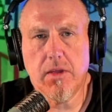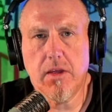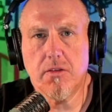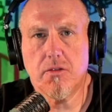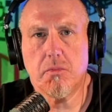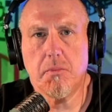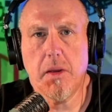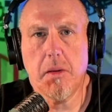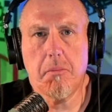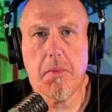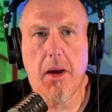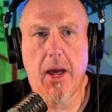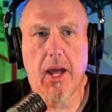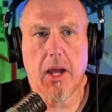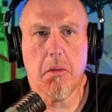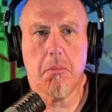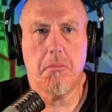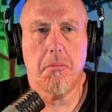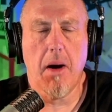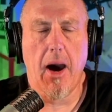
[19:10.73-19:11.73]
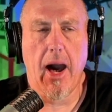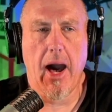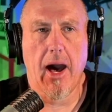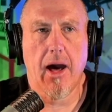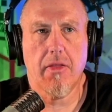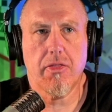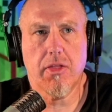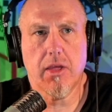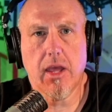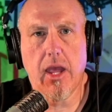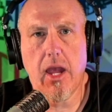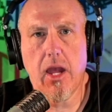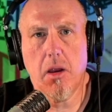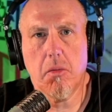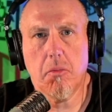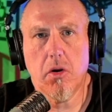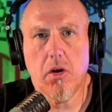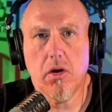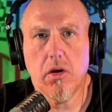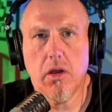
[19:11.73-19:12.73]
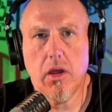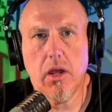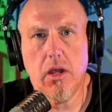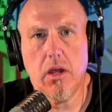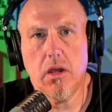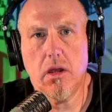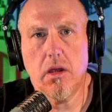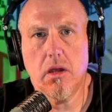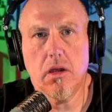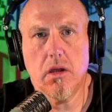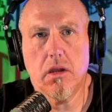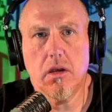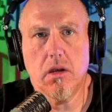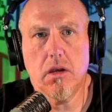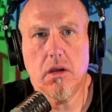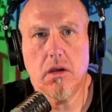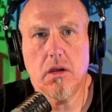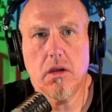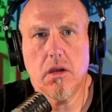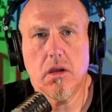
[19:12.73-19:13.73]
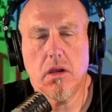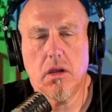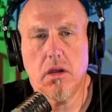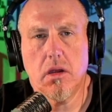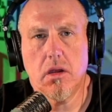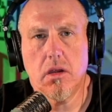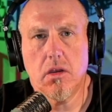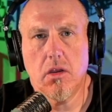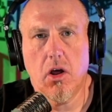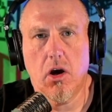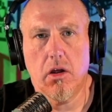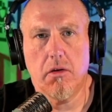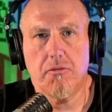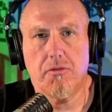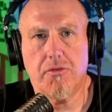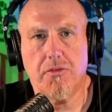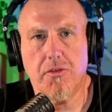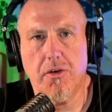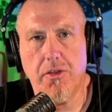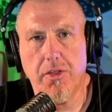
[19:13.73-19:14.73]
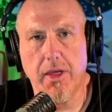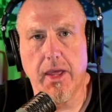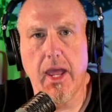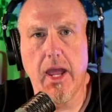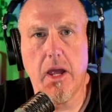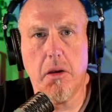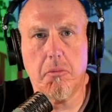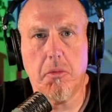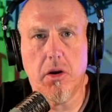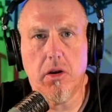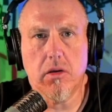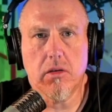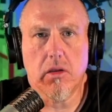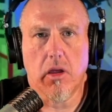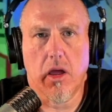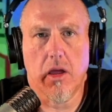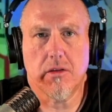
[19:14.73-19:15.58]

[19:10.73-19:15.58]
gets me back behind the camera and not in front of the camera.